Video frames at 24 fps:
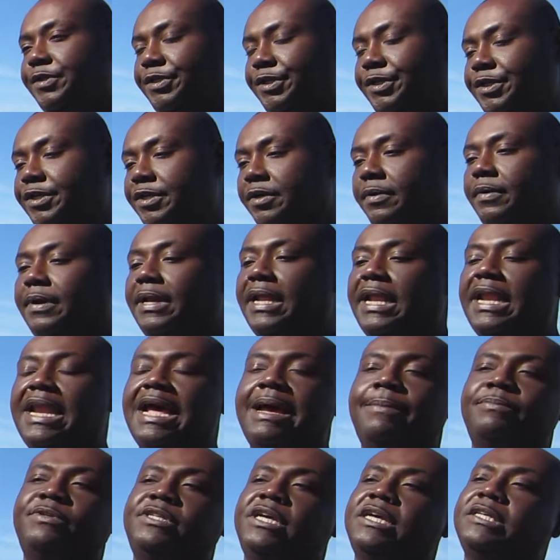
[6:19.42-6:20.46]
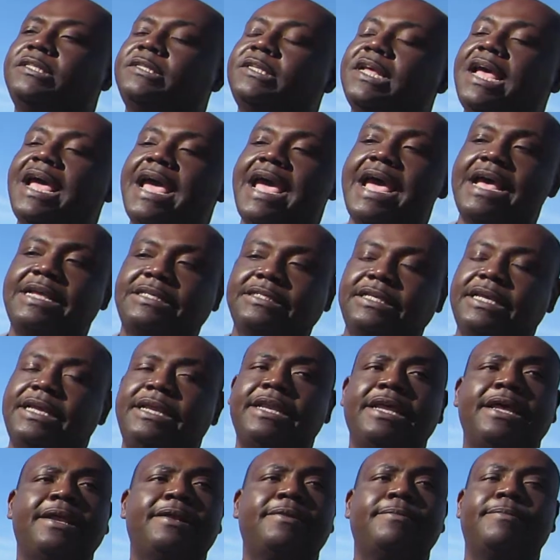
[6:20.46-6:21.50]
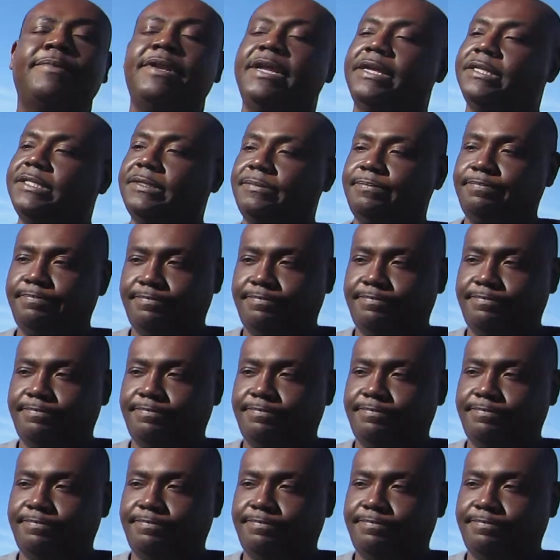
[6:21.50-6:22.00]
you're doing, and I'm just asking in this.